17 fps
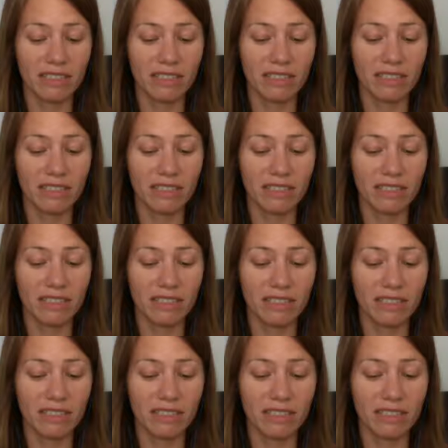They've got a
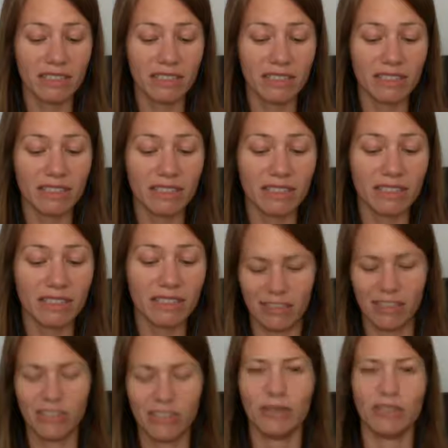nice,
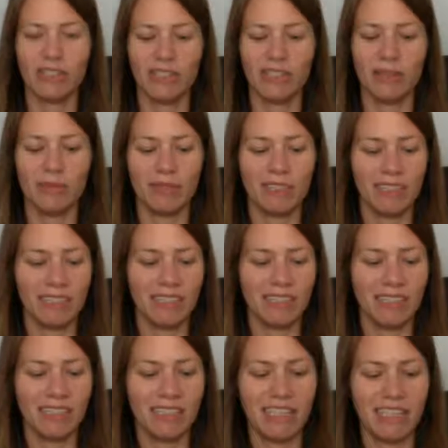I'll just hold it up.
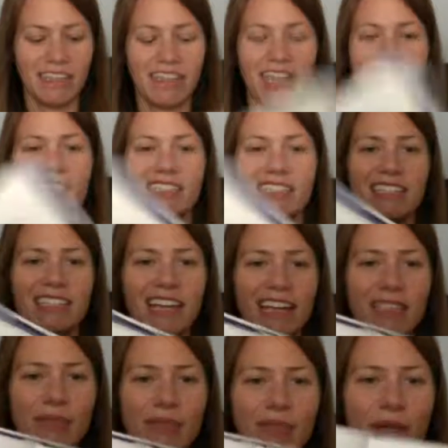They've got this
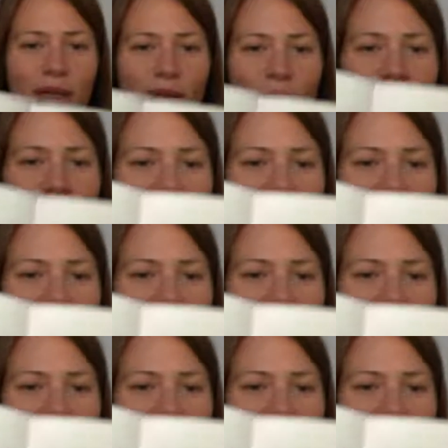nice bit where they,